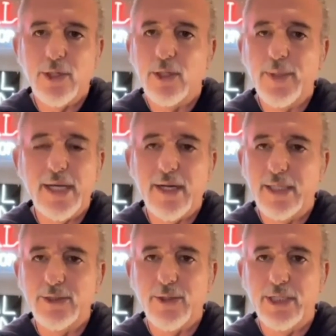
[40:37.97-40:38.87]
it's all about
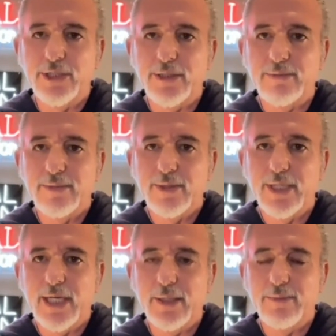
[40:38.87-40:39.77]
hydration.
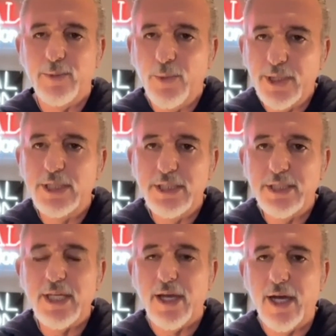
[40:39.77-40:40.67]
Okay. We want you
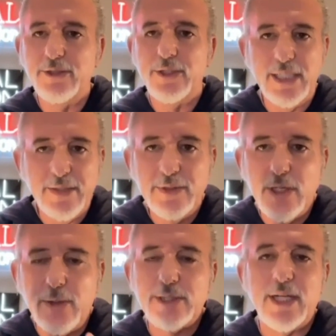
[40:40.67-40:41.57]
to stay hydrated,
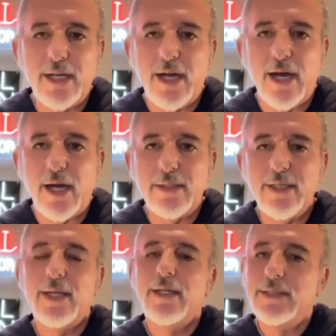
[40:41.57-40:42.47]
even though it's not
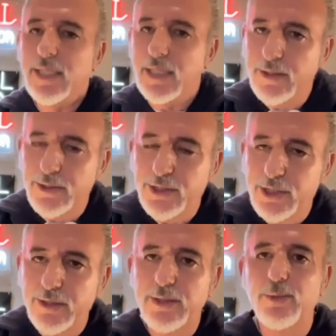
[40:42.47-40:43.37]
hot. It's getting a little
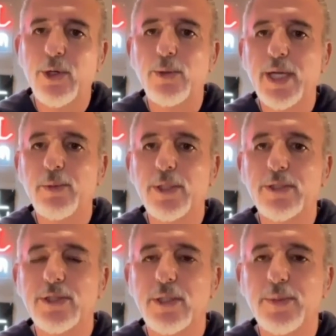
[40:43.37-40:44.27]
chilly. Old man
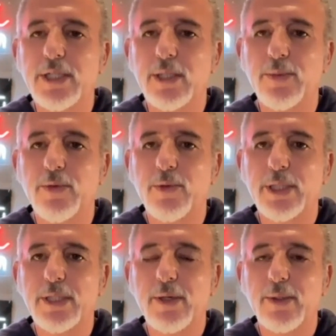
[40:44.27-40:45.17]
winter's going to be here
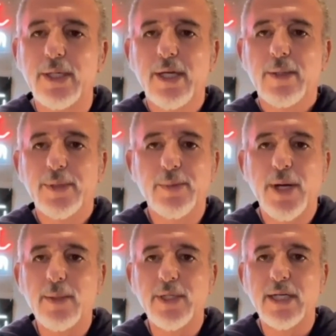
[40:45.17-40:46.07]
before you know it. But
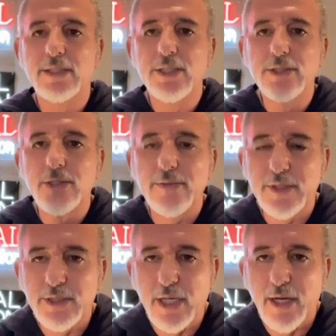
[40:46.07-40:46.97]
the bottom line is you still
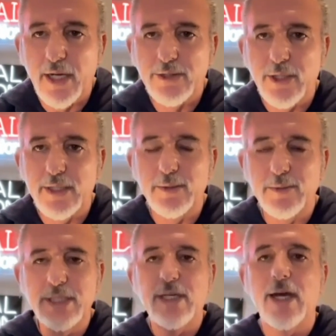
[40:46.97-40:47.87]
have to stay
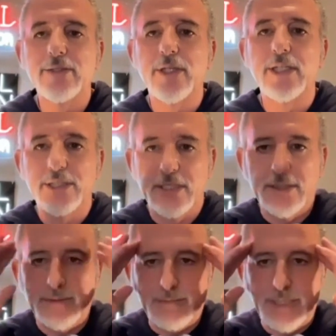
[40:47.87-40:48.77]
hydrated.
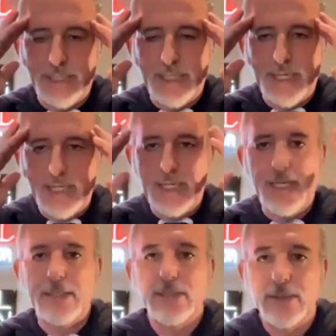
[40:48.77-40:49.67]
Dehydration, you get
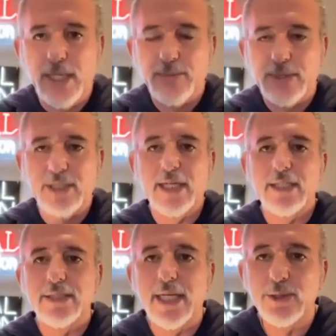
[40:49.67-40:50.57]
headaches, you make
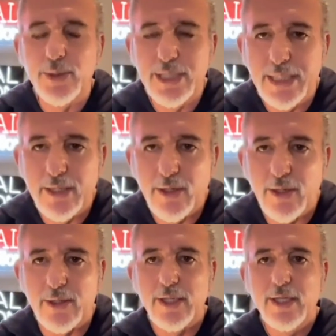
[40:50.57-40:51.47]
mistakes, and that's when you get
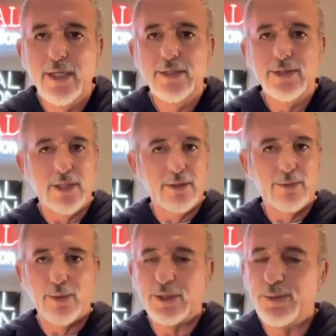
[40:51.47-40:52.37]
hurt.
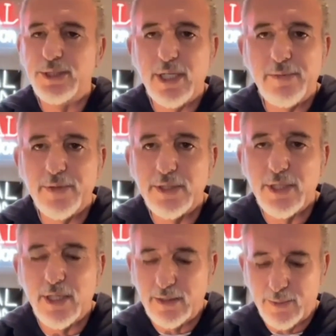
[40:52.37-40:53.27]
So we want you to be safe on the
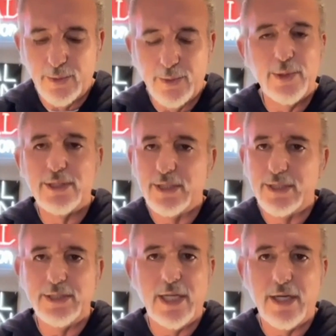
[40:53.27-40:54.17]
site, and we want you
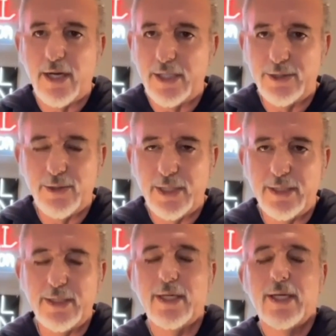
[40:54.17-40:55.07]
to stay
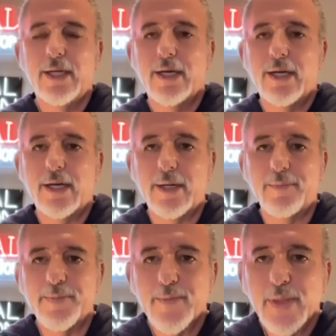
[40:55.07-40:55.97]
hydrated.
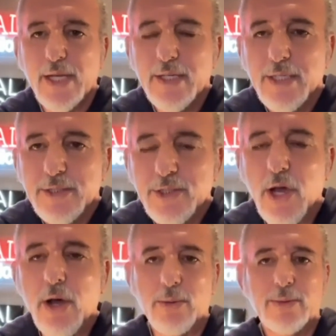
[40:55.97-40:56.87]
Um,
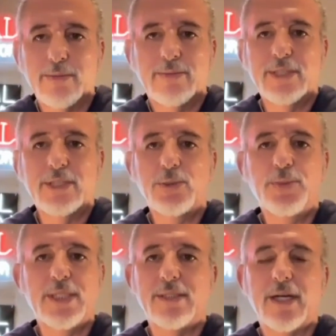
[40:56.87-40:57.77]
so this has
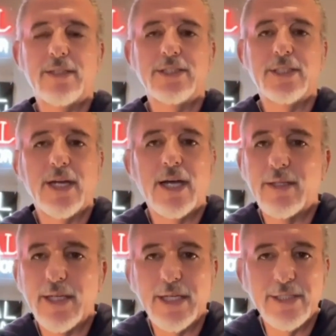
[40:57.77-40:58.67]
been an listen.
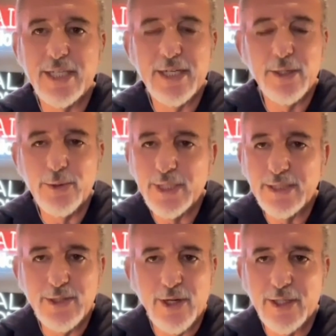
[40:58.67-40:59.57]
I, like I said, I always
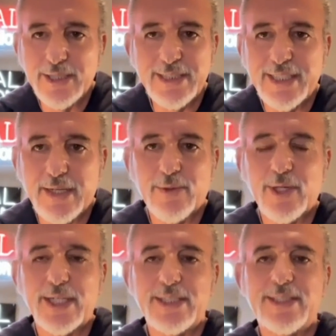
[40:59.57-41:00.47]
like talking to
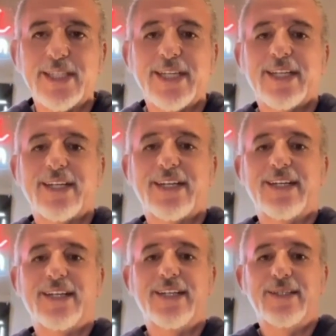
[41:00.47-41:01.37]
Denverites.
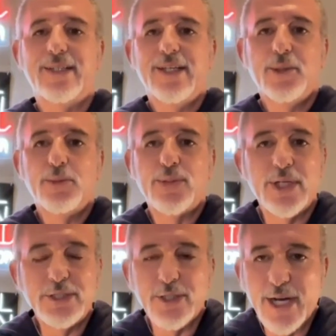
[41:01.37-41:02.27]
Uh,
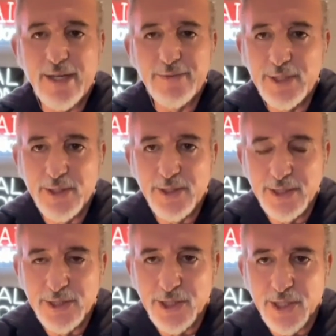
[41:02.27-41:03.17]
pleasure having you
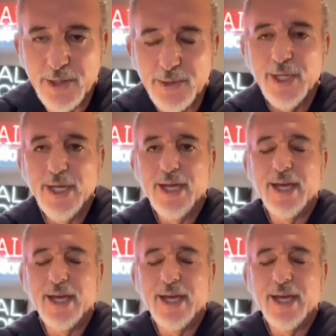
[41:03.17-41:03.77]
on the show,